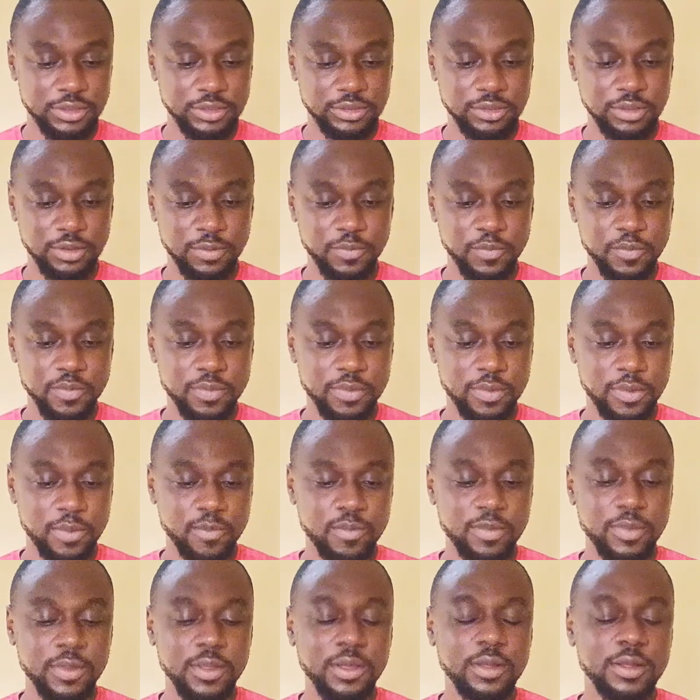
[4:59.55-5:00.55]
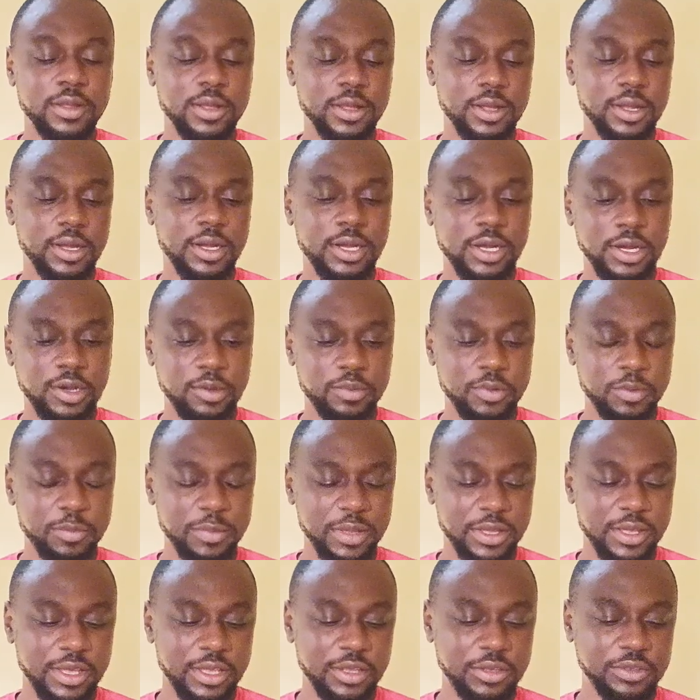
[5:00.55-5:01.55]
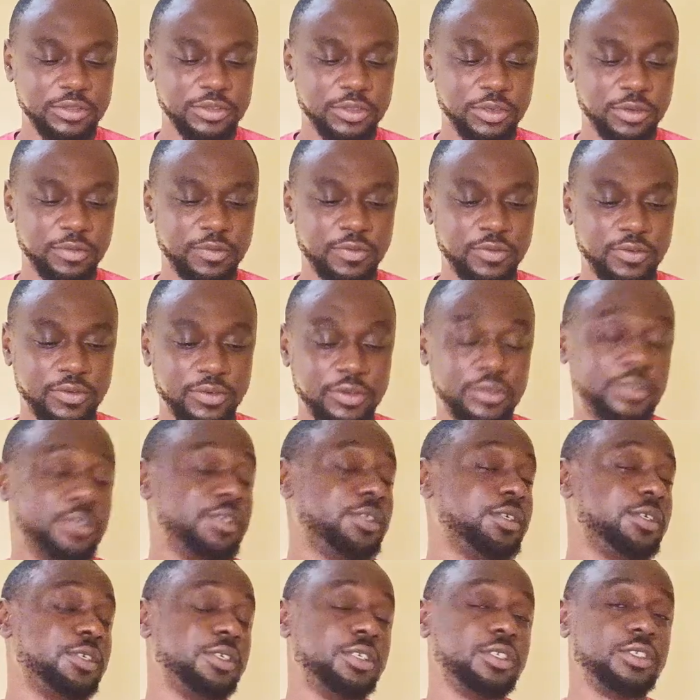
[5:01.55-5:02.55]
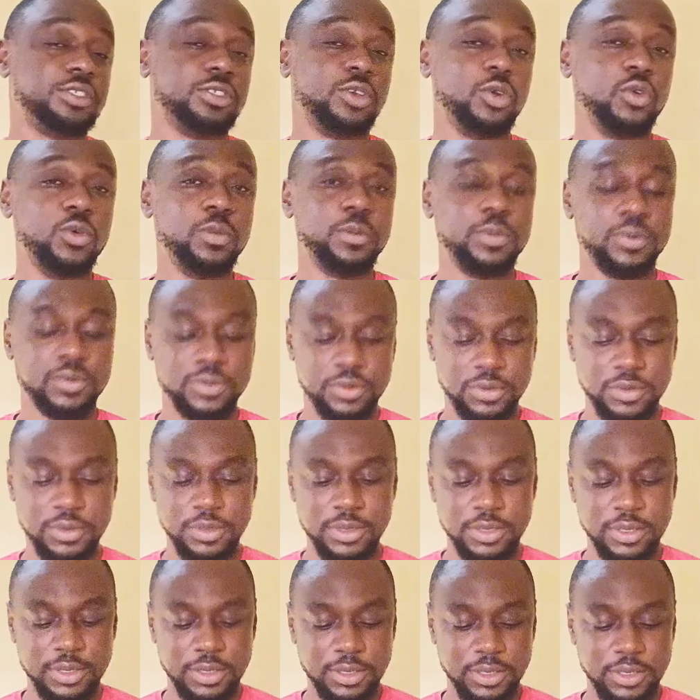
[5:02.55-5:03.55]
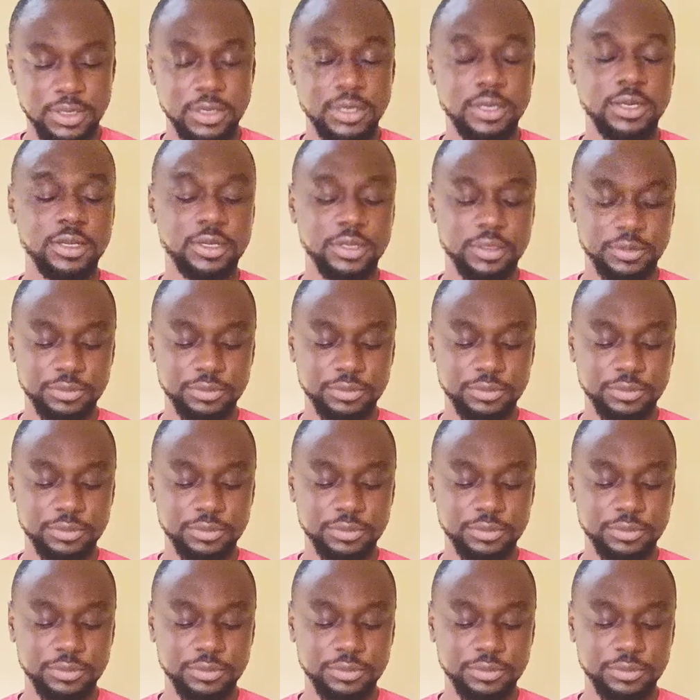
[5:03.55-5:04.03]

So I'll be making use of this loop, and